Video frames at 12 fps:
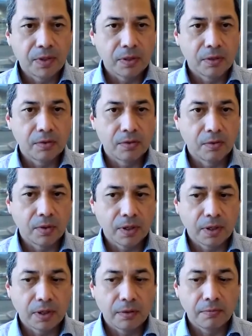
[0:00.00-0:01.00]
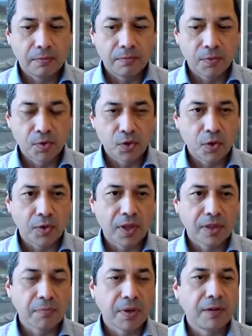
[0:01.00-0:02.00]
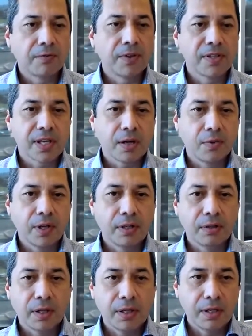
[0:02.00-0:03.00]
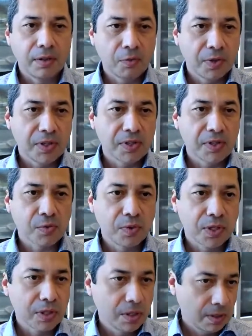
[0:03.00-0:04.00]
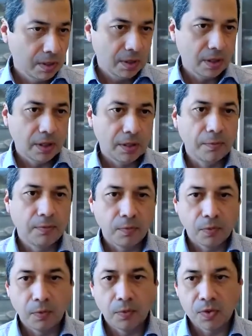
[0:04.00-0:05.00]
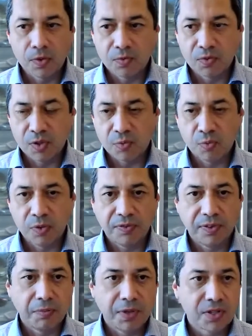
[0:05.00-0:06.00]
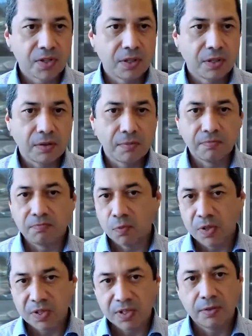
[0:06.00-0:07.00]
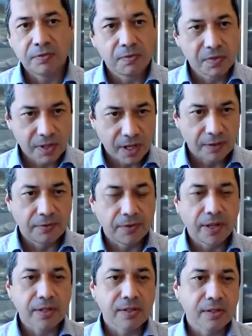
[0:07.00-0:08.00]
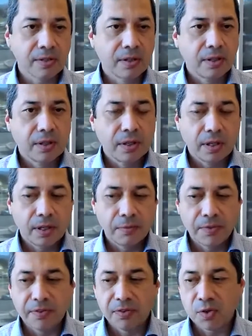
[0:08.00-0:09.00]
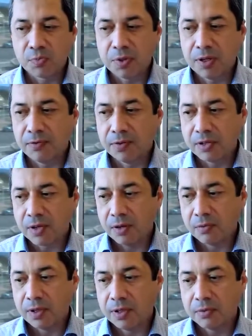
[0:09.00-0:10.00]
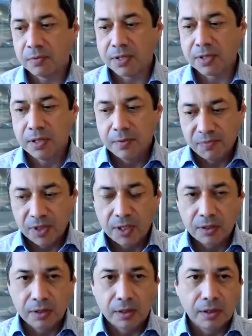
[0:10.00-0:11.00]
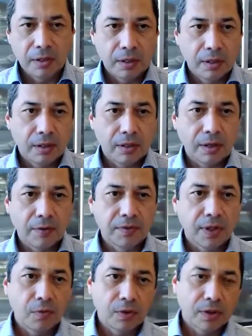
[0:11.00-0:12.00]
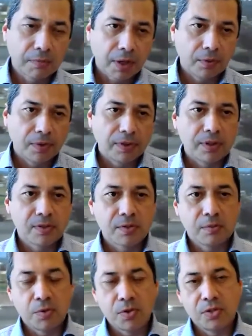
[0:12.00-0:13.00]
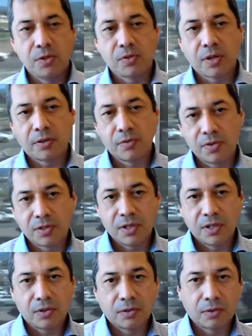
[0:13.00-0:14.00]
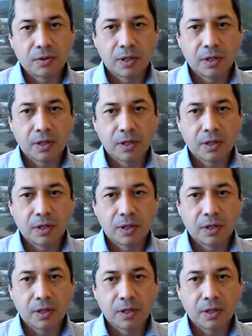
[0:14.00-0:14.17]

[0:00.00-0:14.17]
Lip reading: to show that the benefits outweigh any of the risks, which was just briefly mentioned, risk of side effects, If those benefits outweigh the risk, then the FDA will come out with its emergency use authorization